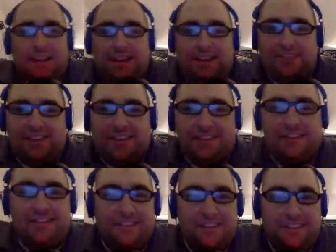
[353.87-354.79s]
as
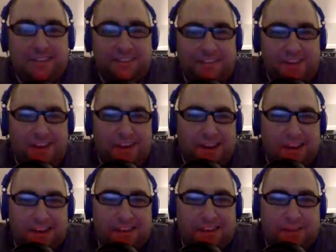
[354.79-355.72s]
long
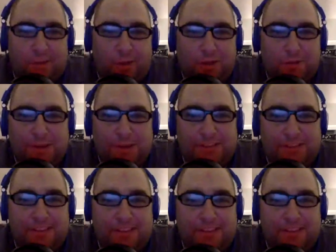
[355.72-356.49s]
as Goldschmidt's